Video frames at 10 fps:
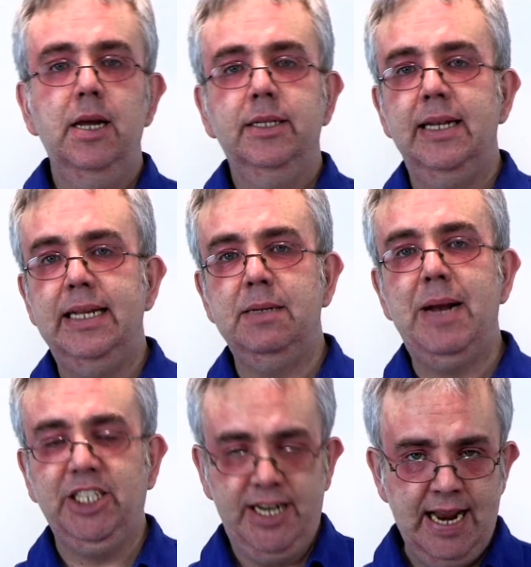So let's
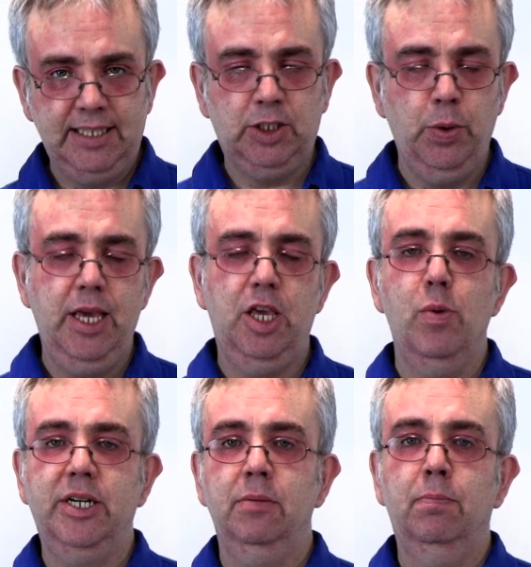imagine next week you
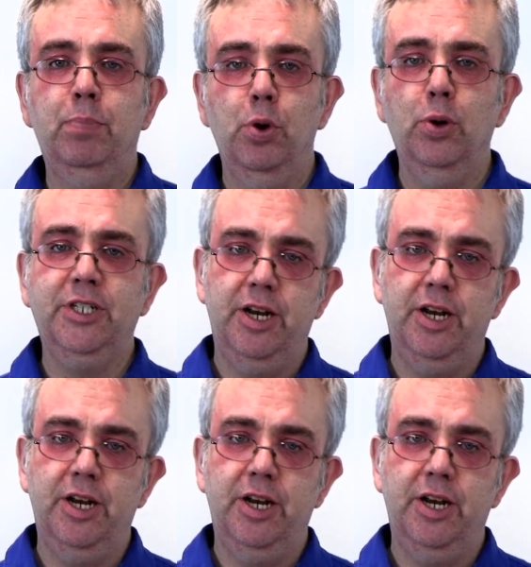went and bought